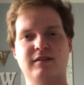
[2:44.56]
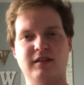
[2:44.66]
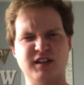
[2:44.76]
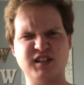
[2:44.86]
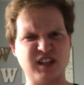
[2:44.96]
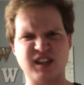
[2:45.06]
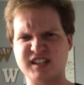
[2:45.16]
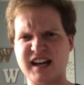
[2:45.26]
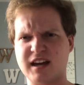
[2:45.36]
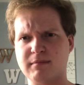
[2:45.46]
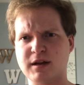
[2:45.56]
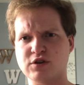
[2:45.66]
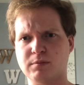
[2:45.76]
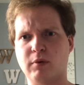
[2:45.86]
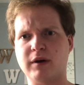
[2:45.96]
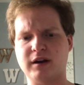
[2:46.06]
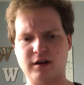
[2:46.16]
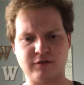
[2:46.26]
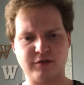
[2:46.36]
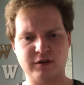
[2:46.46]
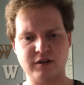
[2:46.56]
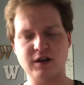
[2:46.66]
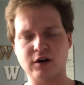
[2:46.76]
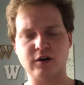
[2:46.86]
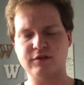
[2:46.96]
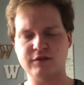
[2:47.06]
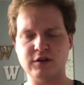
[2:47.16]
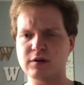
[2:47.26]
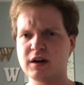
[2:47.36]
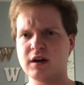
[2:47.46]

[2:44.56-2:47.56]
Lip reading: This is like the second major point of the young earth view.